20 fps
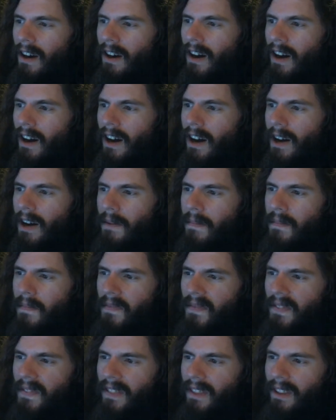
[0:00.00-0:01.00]
Um,
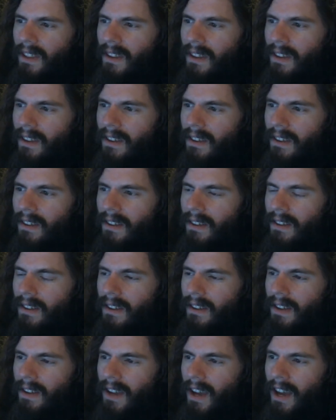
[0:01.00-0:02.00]

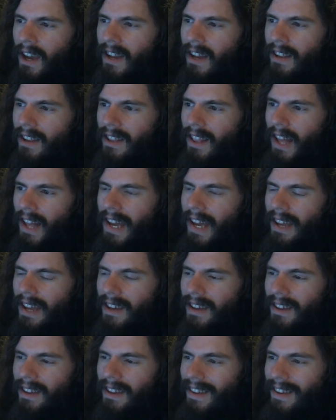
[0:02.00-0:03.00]
and
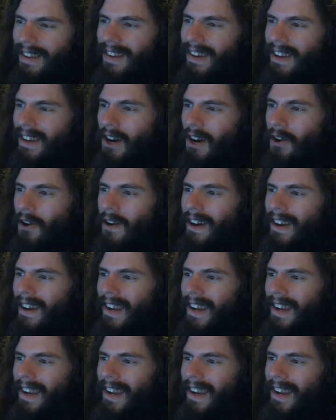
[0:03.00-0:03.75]
like, you know,